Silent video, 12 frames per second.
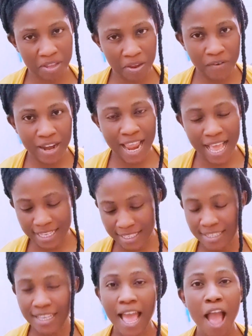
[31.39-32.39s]

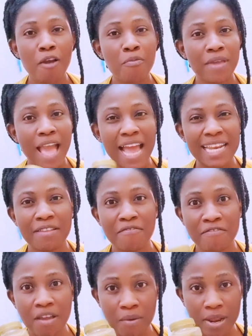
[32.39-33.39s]
Relax. I'll be adding
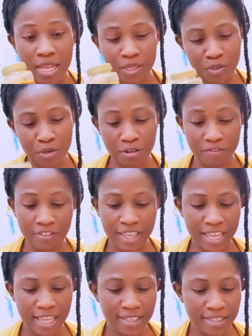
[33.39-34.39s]
very little of
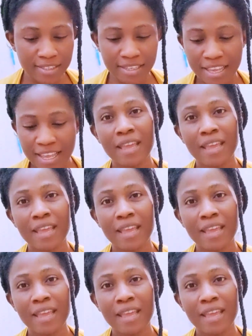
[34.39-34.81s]
this.